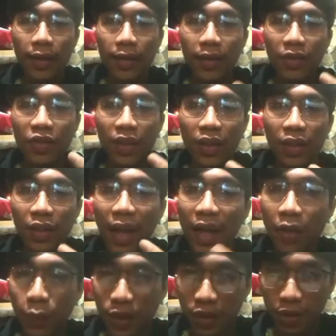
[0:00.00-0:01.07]
the target
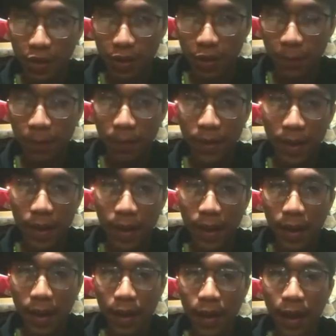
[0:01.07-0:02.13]
language.
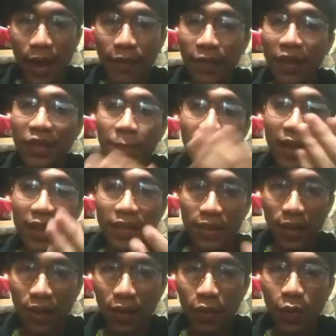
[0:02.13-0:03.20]
Having speaking
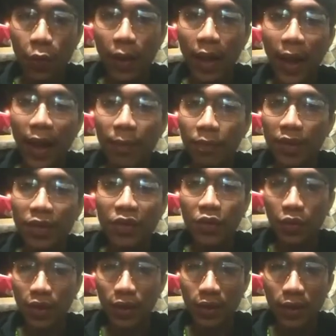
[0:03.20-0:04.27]
skill will help the
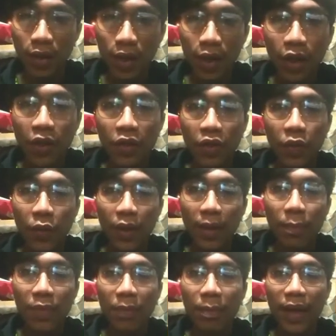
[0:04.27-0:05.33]
student to
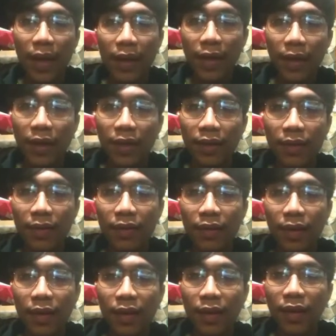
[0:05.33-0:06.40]
implement
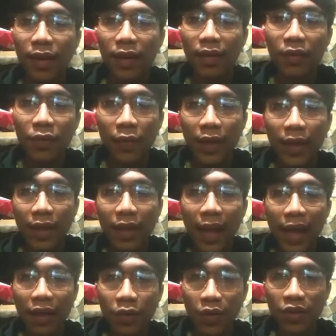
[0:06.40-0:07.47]
3
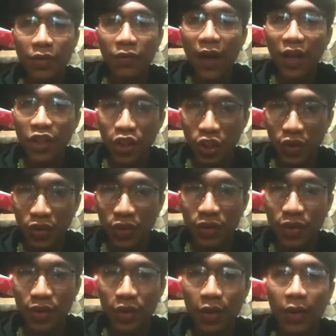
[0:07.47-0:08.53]
language
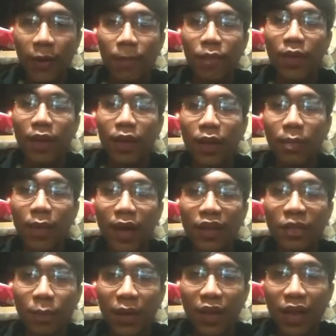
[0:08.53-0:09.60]
functions. By
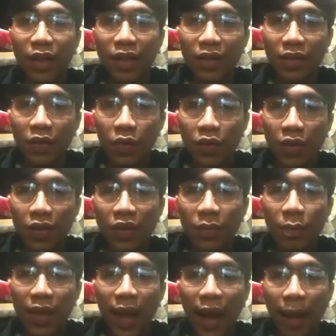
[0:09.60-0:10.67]
speaking, the students
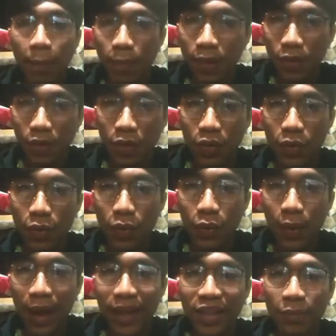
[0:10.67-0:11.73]
be able
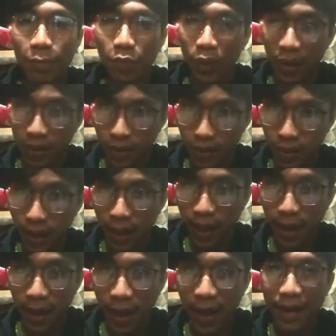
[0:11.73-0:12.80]
to express
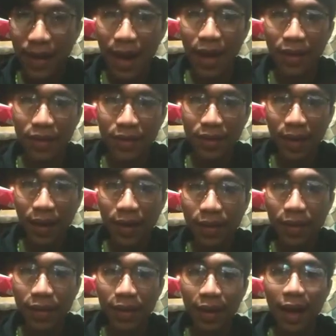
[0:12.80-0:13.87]
and understand
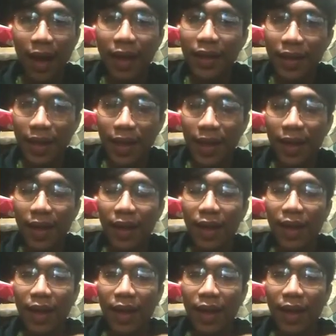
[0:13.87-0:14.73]
their ideas